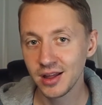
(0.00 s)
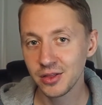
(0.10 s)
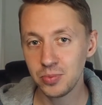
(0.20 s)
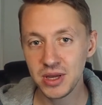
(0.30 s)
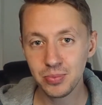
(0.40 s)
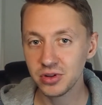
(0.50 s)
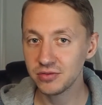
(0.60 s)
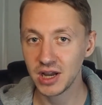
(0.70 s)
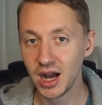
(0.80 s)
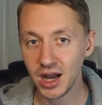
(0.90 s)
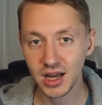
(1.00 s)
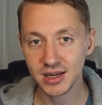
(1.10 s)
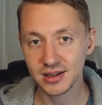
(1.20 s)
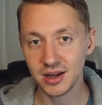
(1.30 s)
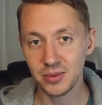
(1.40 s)
The people of
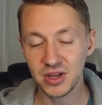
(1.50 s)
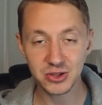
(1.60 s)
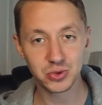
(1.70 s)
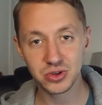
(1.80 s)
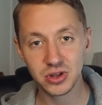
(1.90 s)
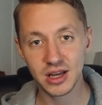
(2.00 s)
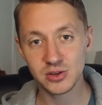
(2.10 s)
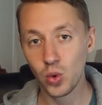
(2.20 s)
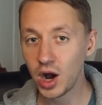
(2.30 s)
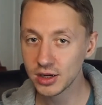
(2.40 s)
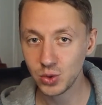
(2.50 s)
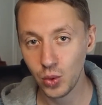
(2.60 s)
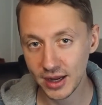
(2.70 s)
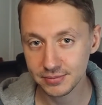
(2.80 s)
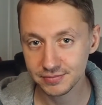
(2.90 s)
God, um, Israel has walked
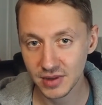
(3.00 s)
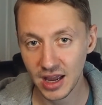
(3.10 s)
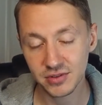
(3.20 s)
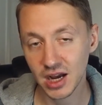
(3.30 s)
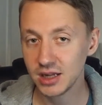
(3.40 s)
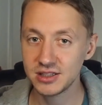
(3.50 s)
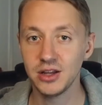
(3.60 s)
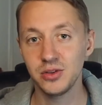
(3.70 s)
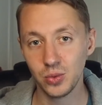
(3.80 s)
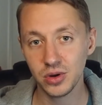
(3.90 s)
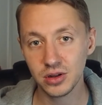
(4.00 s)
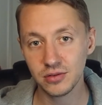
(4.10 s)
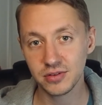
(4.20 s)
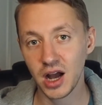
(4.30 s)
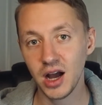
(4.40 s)
away. They have not done the will
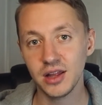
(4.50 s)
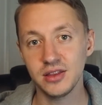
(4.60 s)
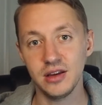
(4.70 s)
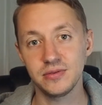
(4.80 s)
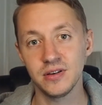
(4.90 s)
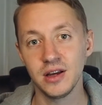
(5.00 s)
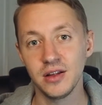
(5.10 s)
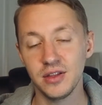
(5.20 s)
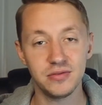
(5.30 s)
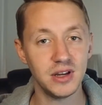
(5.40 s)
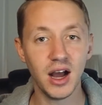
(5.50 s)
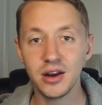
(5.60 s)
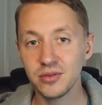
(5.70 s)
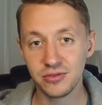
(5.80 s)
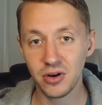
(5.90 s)
of God. They've they've
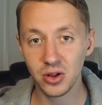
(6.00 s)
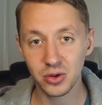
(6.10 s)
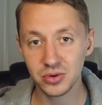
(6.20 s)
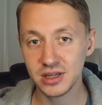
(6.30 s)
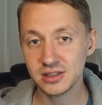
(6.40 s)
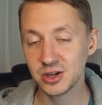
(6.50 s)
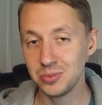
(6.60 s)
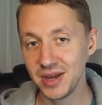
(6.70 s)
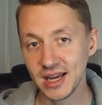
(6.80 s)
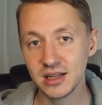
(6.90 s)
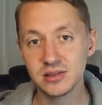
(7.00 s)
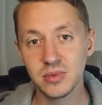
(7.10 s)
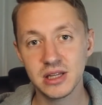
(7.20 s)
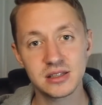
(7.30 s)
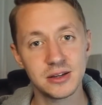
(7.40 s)
not followed His
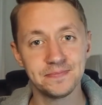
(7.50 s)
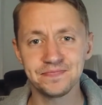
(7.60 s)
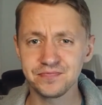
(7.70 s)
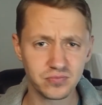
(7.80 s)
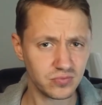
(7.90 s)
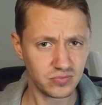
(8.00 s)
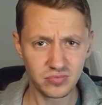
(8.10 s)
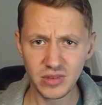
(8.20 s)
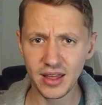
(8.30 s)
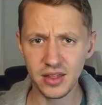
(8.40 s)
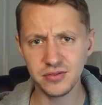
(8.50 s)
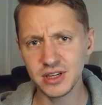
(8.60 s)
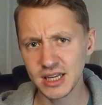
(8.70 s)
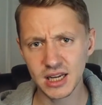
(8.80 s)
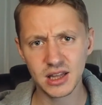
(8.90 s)
commandments. They've
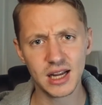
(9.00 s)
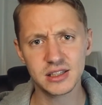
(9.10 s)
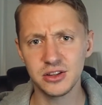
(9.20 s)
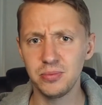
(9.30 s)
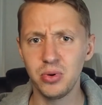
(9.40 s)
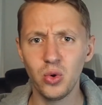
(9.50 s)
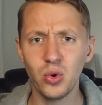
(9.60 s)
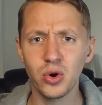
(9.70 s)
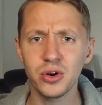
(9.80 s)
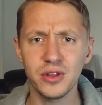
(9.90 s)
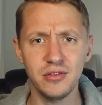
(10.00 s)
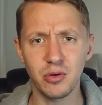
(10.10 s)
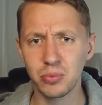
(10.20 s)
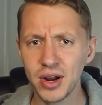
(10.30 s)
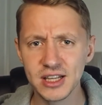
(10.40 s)
neglected the poor. They've
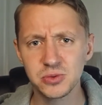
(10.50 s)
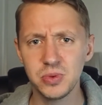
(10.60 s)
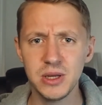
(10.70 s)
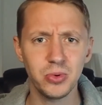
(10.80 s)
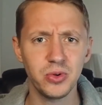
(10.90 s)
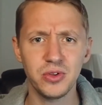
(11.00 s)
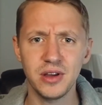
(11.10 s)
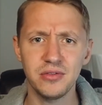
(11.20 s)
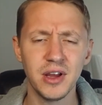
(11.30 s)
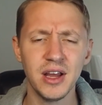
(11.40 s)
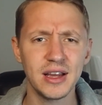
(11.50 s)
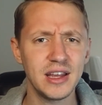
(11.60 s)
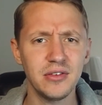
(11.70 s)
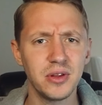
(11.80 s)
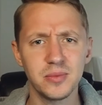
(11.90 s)
oppressed people. They've
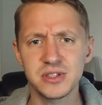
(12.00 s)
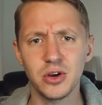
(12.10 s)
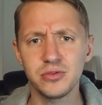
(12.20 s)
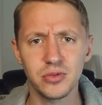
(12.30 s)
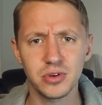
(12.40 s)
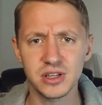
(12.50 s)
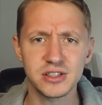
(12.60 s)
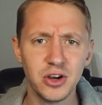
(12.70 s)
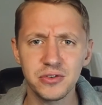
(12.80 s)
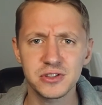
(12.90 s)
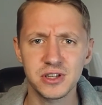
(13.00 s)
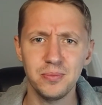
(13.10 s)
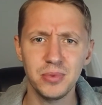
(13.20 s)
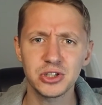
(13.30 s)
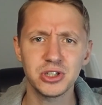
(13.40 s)
given themselves over to selfish
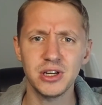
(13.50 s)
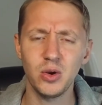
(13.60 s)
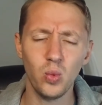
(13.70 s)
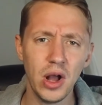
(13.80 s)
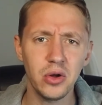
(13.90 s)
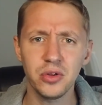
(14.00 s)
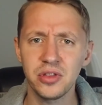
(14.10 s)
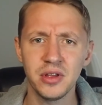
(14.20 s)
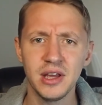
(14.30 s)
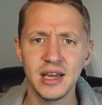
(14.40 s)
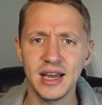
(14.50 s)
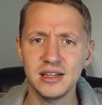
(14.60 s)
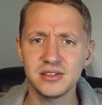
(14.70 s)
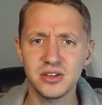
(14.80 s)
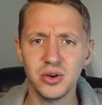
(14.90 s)
ambition and wealth.
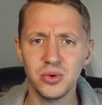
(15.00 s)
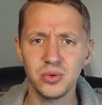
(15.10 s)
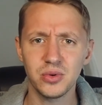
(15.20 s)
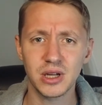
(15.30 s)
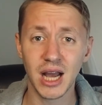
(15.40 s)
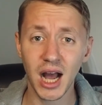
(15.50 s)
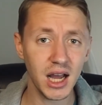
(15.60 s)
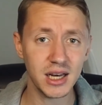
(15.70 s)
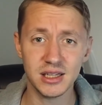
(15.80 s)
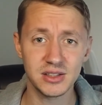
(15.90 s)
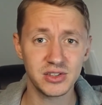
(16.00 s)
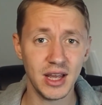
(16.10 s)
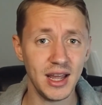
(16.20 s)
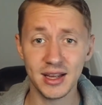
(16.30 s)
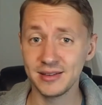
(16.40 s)
And so God is
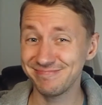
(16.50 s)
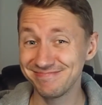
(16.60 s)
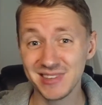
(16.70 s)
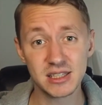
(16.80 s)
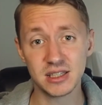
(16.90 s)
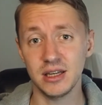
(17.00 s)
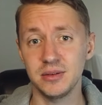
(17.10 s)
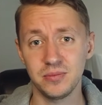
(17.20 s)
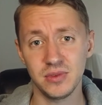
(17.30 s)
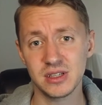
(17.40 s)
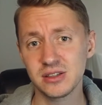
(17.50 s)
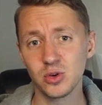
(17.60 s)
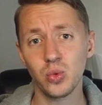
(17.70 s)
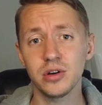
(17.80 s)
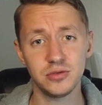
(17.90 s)
saying, listen, this is
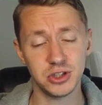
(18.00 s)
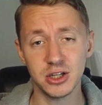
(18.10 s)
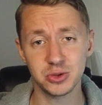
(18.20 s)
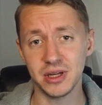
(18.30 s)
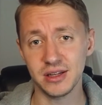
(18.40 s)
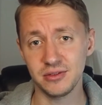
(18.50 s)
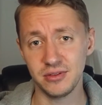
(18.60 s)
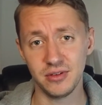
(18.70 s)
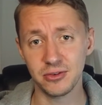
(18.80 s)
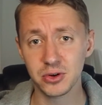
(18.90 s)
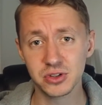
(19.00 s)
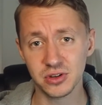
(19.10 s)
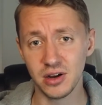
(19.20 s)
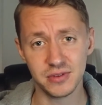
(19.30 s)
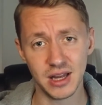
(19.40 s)
a word of judgment, first
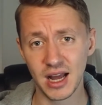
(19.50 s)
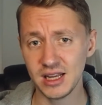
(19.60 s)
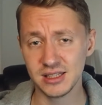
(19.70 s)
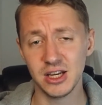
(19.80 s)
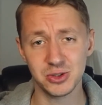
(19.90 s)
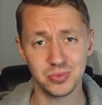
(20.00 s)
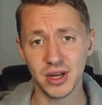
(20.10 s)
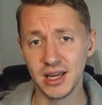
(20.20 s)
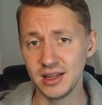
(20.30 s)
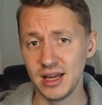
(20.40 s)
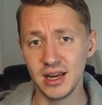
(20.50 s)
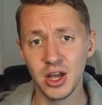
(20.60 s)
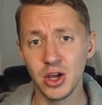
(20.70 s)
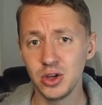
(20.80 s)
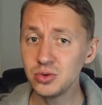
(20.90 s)
off, that Isaiah is bringing that
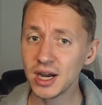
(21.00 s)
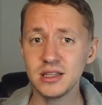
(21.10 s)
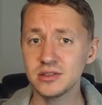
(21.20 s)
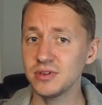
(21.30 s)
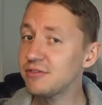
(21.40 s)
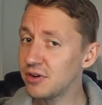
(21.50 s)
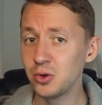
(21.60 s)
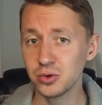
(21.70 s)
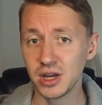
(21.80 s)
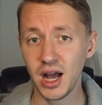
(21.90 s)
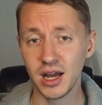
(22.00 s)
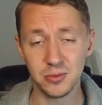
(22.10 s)
you guys have not followed God.